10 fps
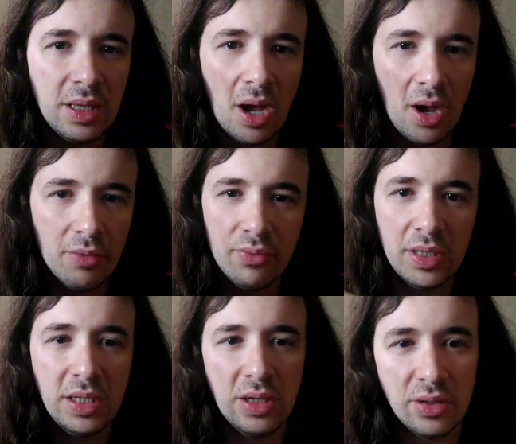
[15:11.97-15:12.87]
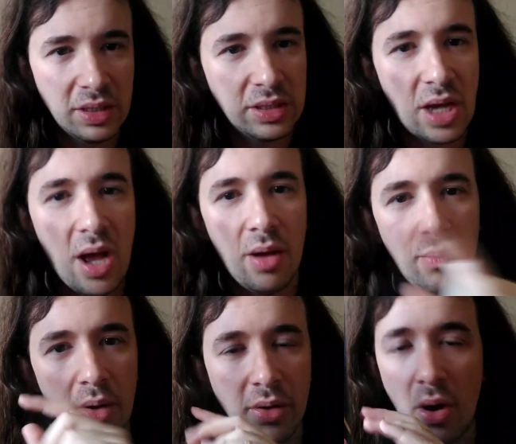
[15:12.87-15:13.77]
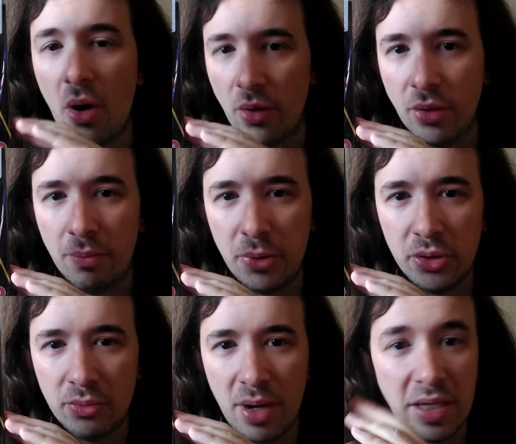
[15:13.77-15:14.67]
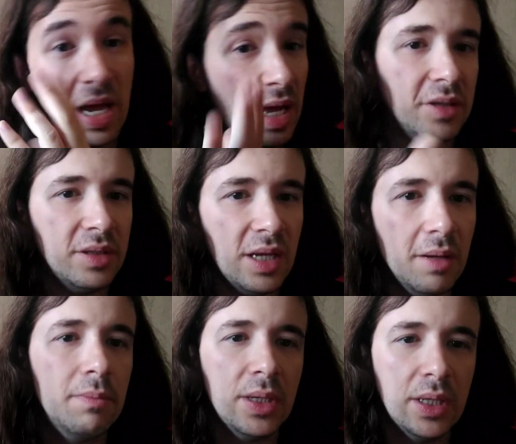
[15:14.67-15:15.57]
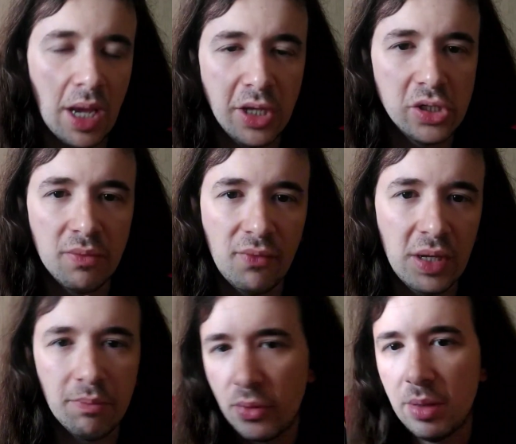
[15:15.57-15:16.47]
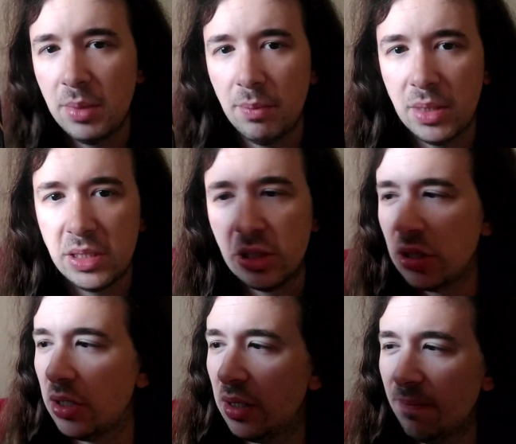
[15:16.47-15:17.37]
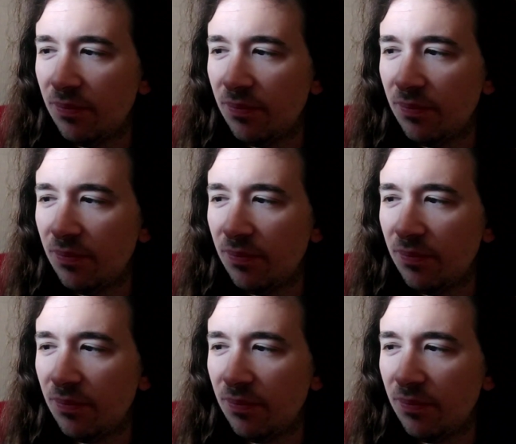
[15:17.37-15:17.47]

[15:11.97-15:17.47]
I really like this artwork on the Blu-ray, and it being a H&V premium edition